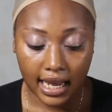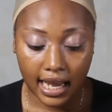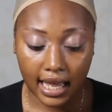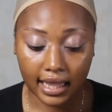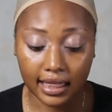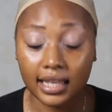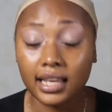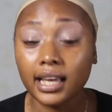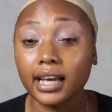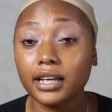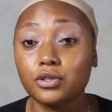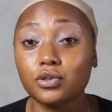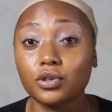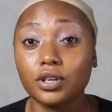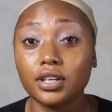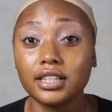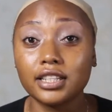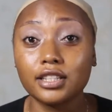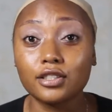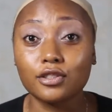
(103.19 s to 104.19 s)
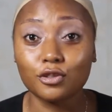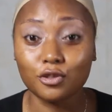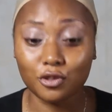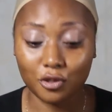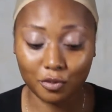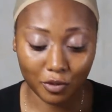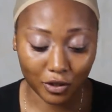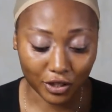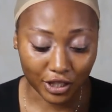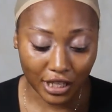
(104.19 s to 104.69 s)
I think I took a little
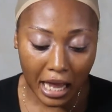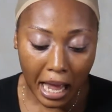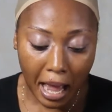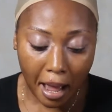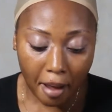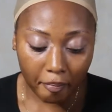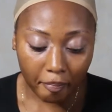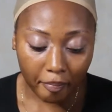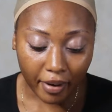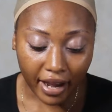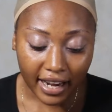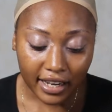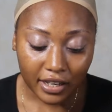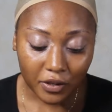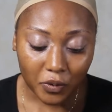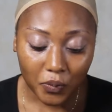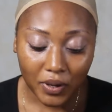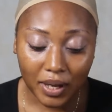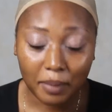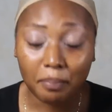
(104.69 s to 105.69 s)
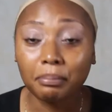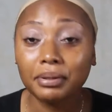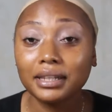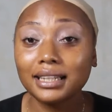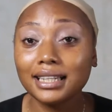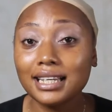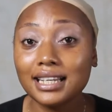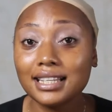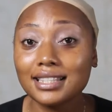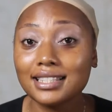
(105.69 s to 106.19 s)
too much. By the way,
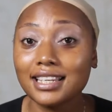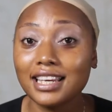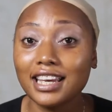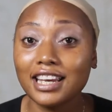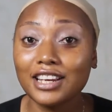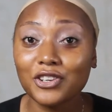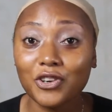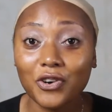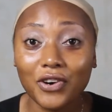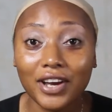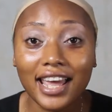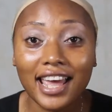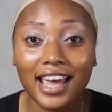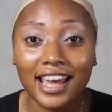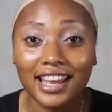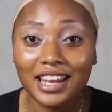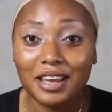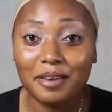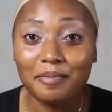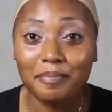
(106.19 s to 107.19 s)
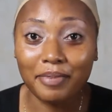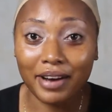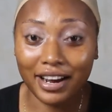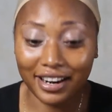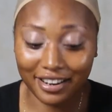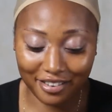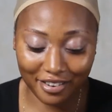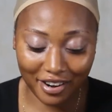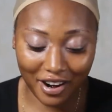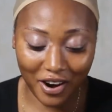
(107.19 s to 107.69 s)
please ignore any
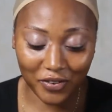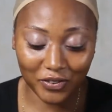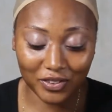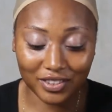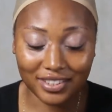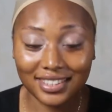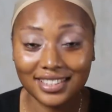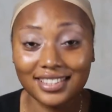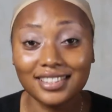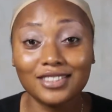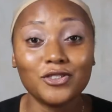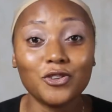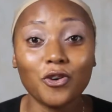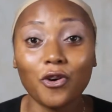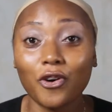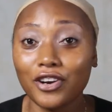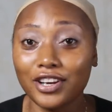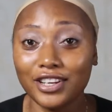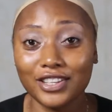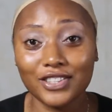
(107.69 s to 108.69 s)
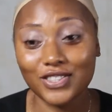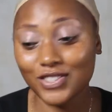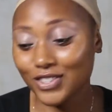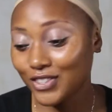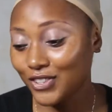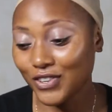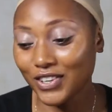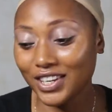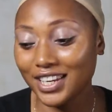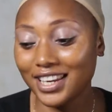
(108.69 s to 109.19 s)
background noise
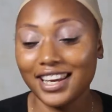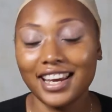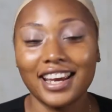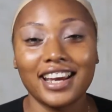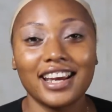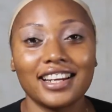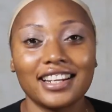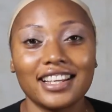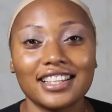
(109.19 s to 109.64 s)
you hear.